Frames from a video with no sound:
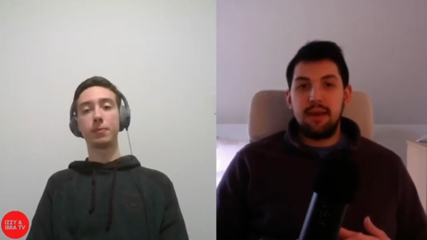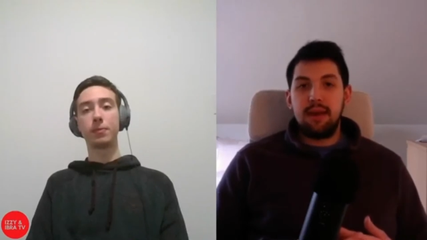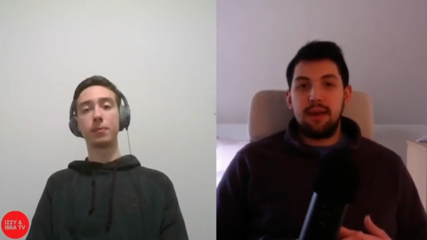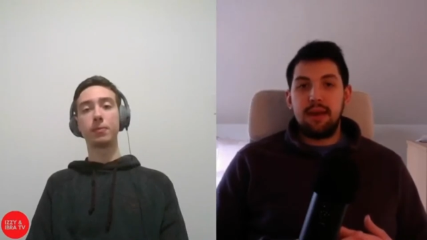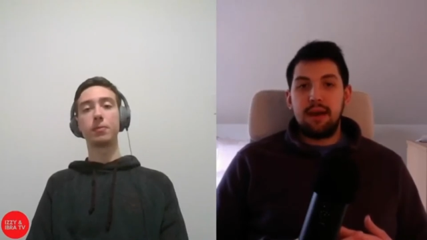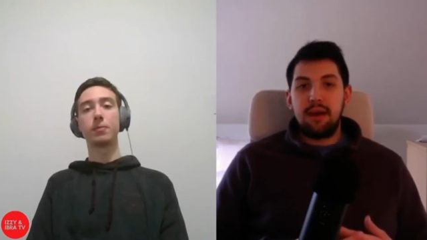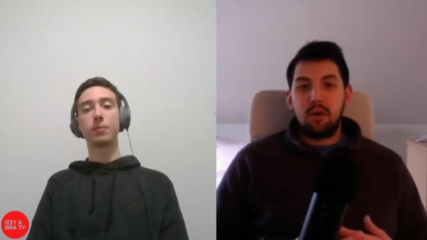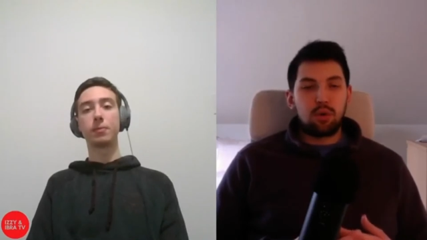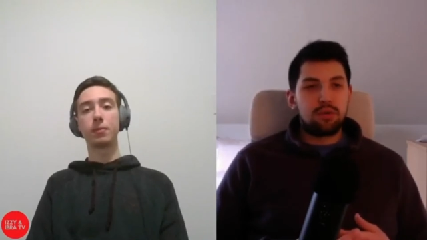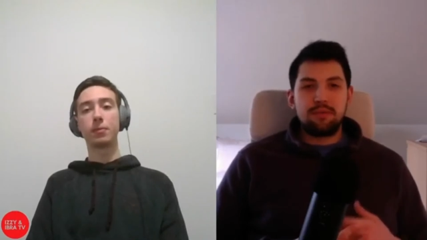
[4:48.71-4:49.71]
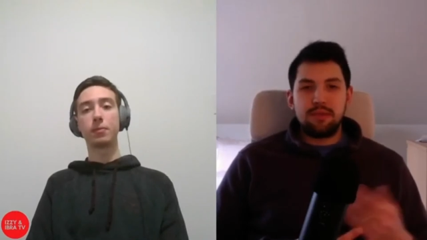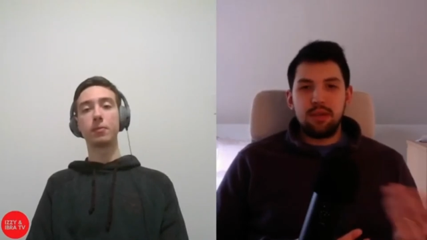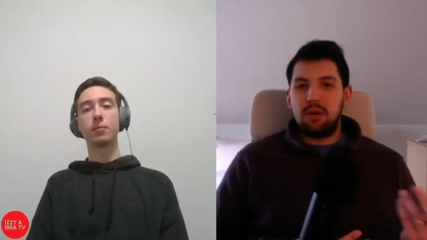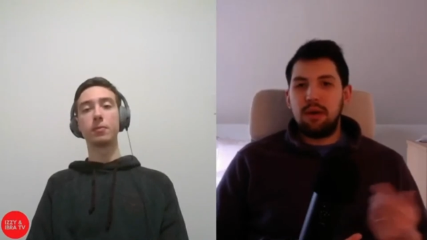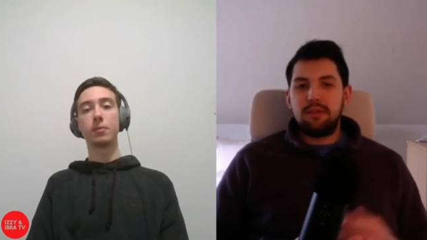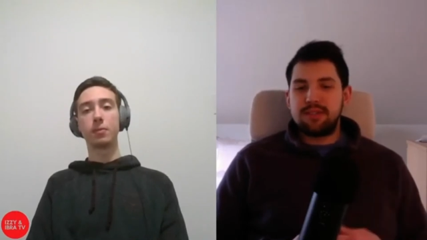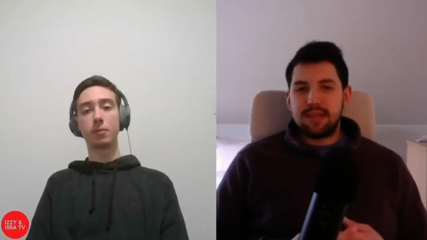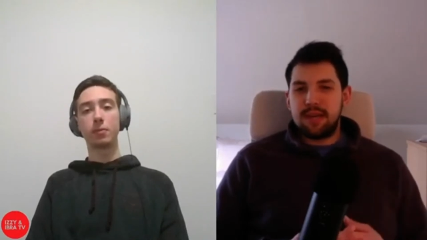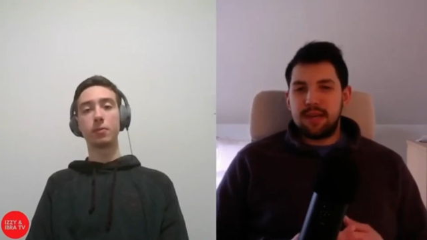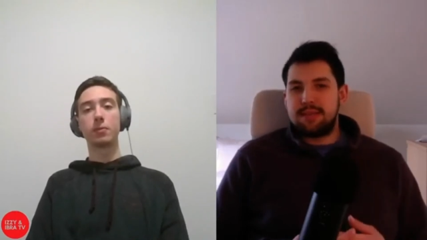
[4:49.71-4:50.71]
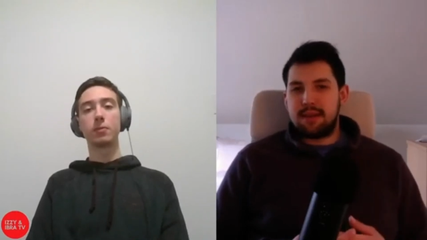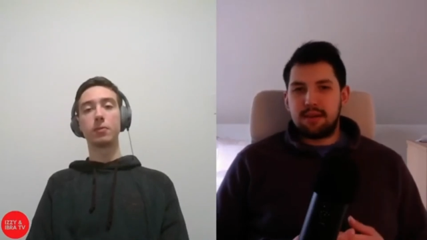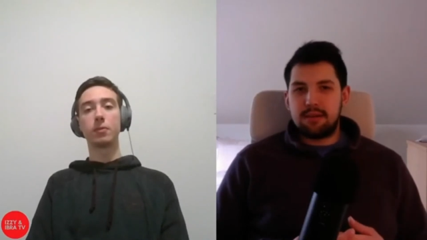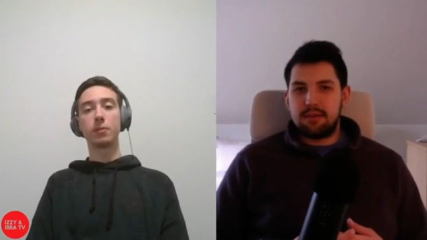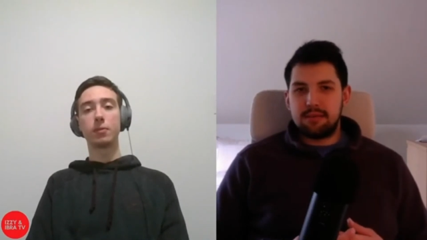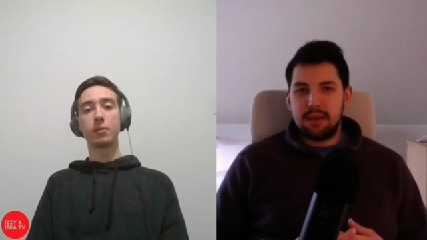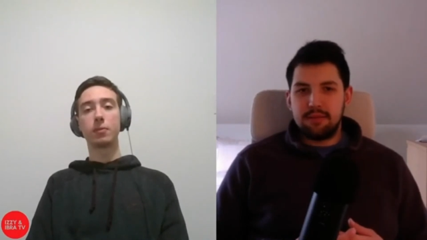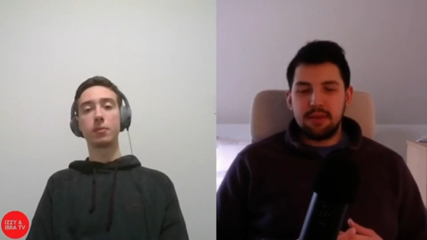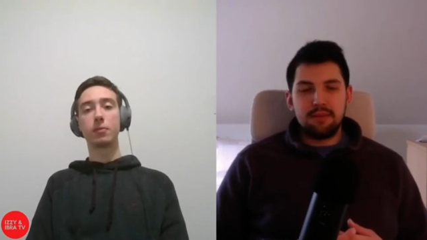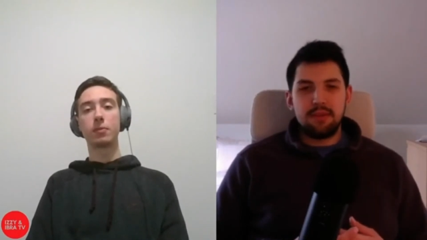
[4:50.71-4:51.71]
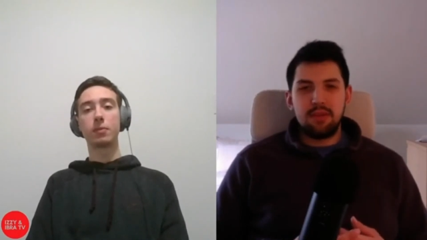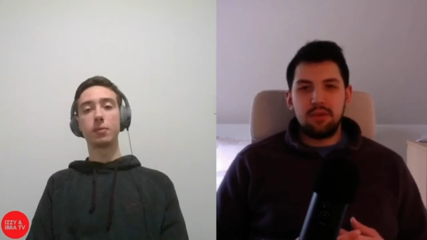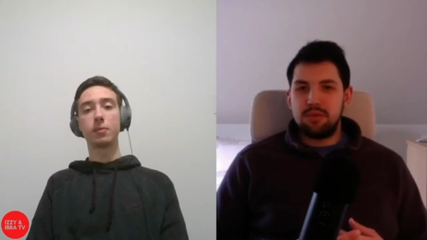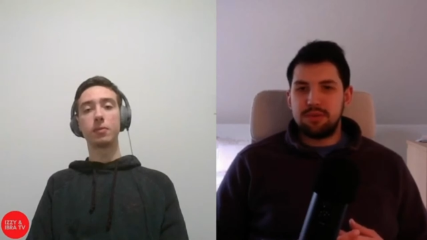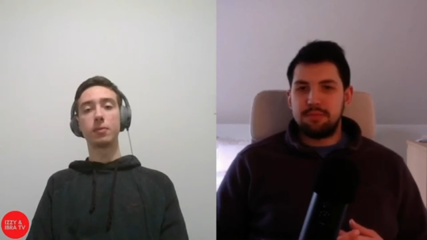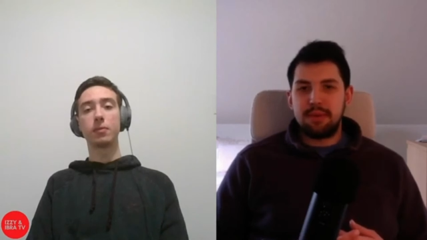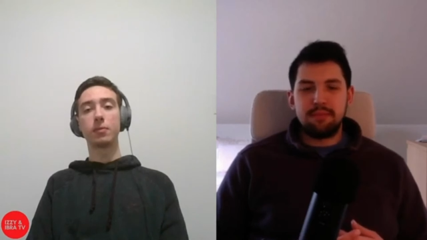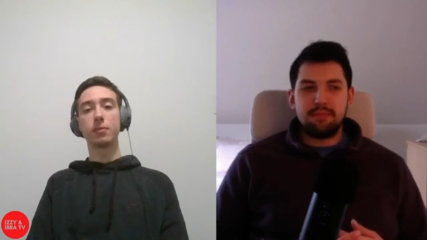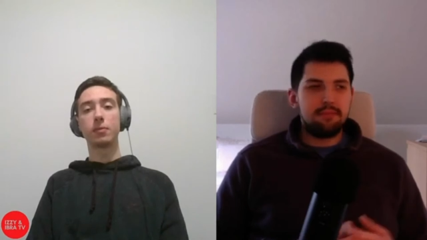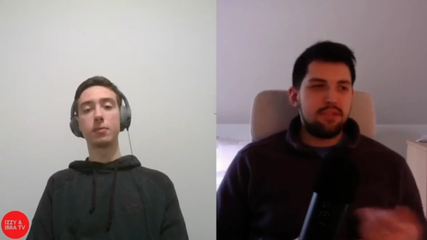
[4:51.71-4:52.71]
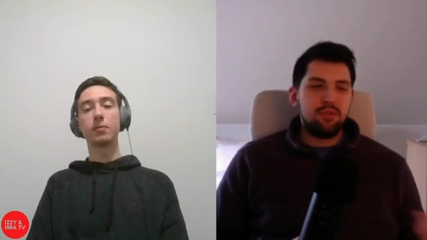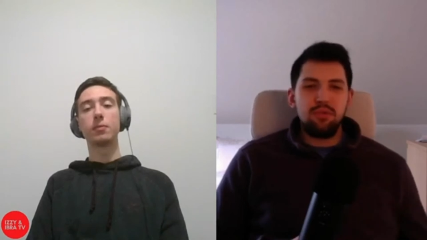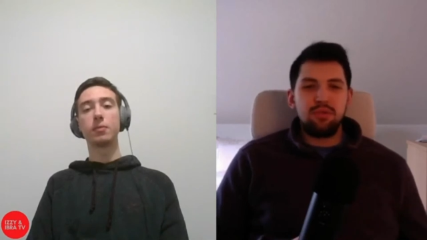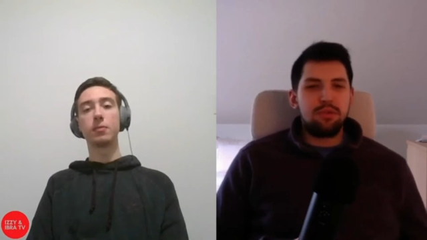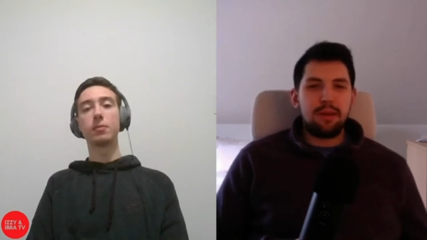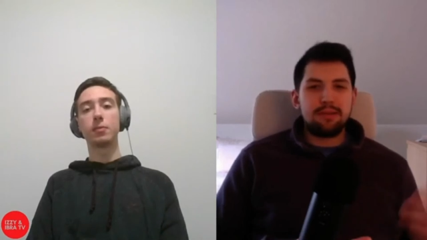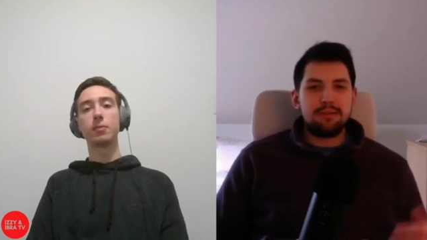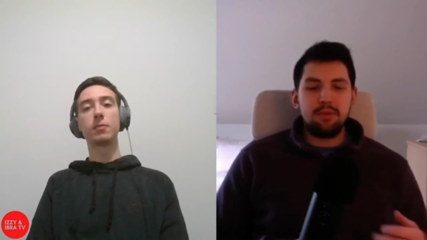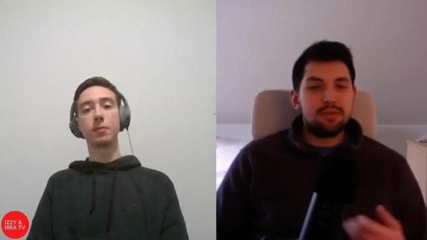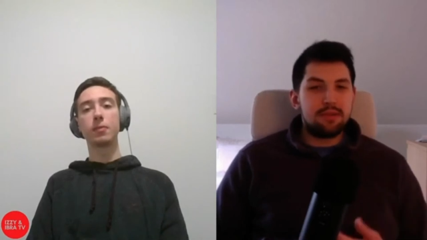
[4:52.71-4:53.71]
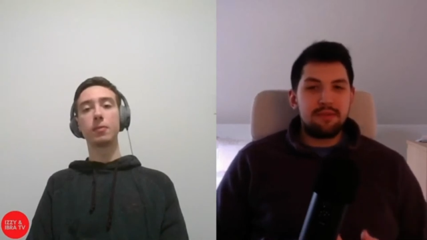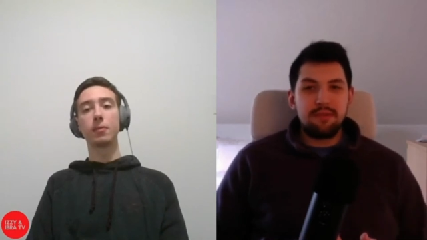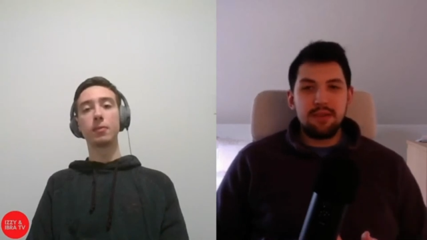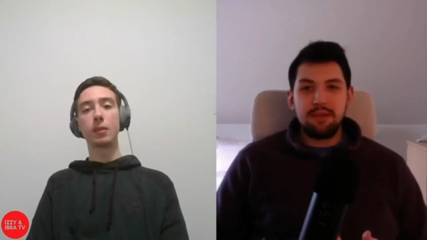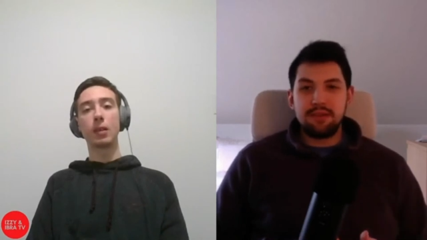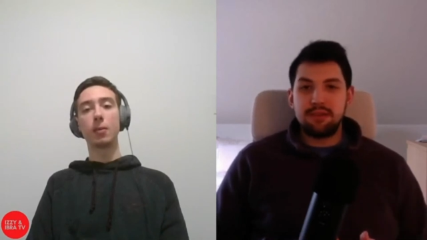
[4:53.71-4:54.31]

Speaker 1: or, you know, other sites that are having videos, but YouTube has most of the videos, you know, so